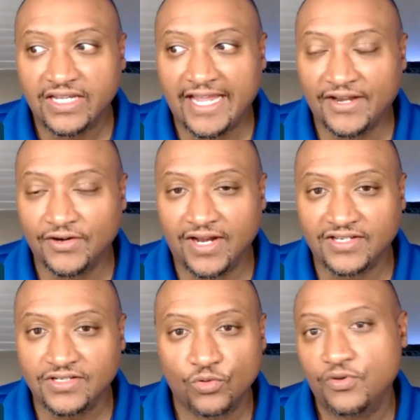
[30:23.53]
and then I
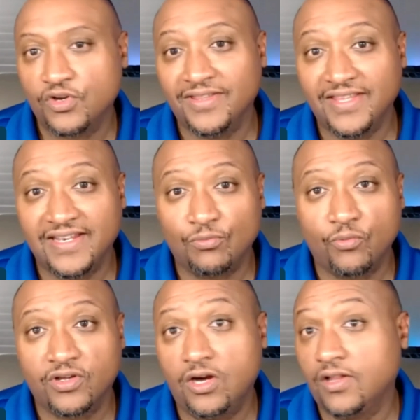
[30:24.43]
said we put them in what
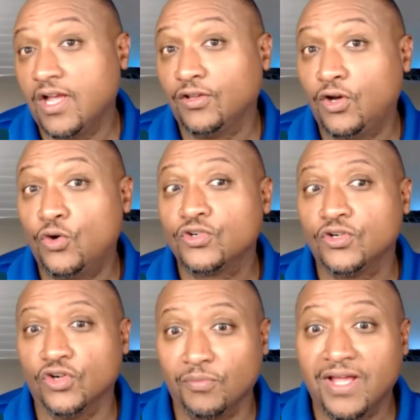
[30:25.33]
we call our
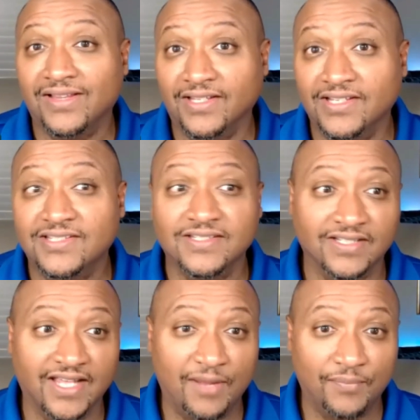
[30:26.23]
long-term
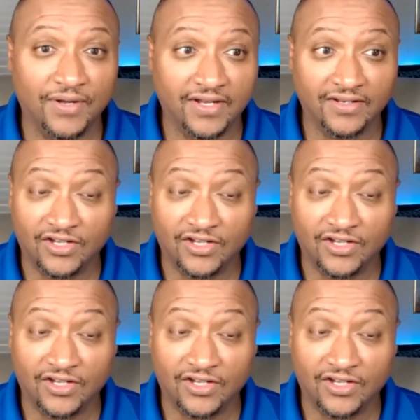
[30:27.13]
listing campaign.